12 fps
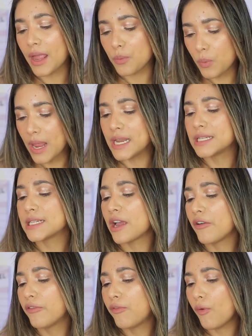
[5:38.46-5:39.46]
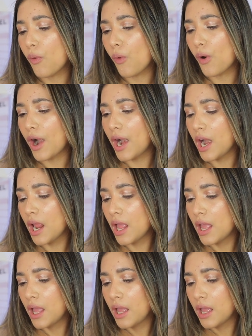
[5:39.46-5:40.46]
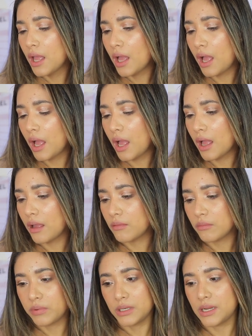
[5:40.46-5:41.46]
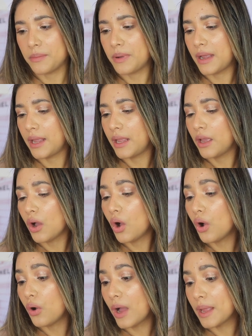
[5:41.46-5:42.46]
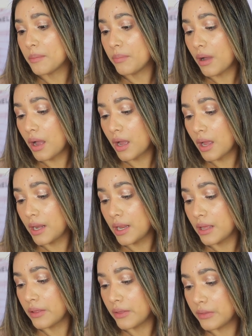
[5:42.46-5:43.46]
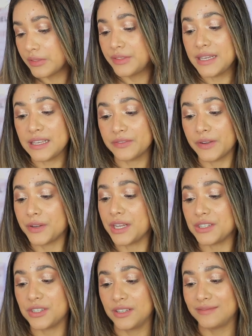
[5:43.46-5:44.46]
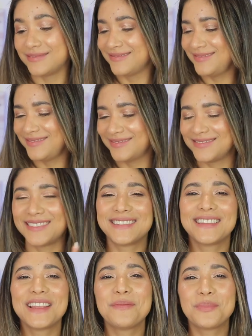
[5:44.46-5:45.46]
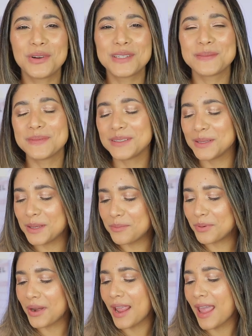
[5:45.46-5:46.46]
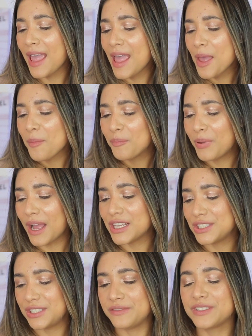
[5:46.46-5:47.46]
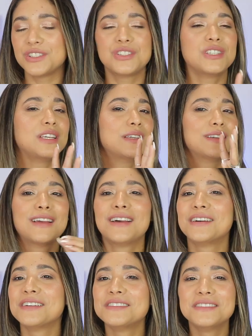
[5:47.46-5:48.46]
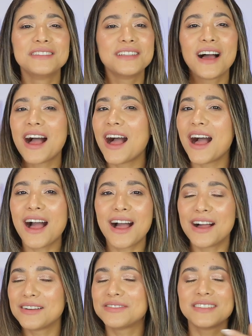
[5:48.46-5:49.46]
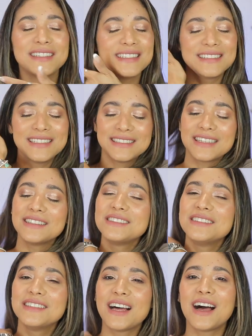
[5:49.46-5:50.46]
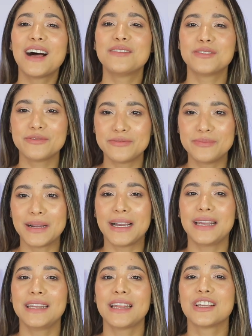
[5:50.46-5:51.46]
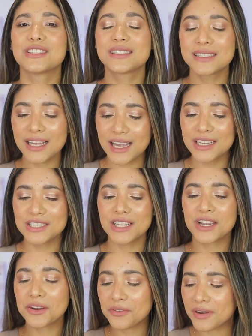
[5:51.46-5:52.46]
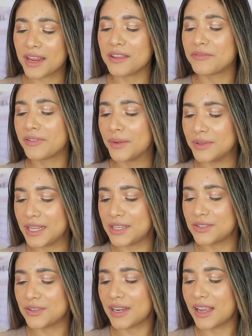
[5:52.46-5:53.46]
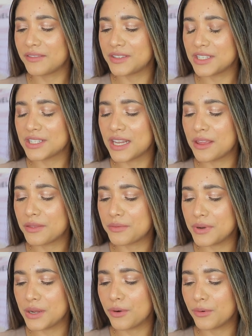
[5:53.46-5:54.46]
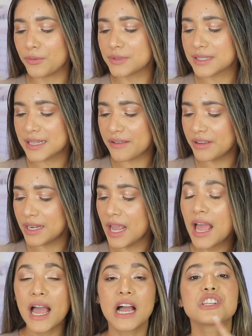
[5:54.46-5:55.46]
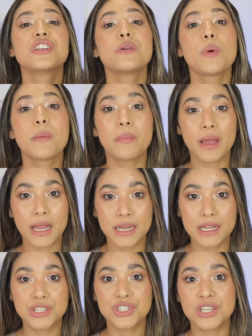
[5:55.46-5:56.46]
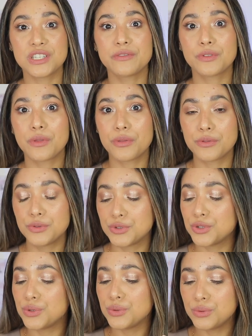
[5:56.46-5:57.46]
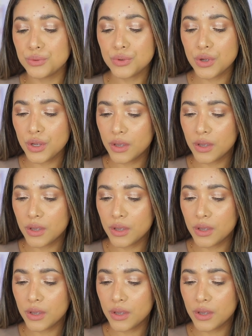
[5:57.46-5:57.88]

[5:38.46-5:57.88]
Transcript: I went for, uh, what did I buy? Oh, I bought this foundation, hmm, the Prisma Libre by Givenchy. Love. This is a love of mine. Such a great foundation. I have the shade 307. Actually, I went back and exchanged it for two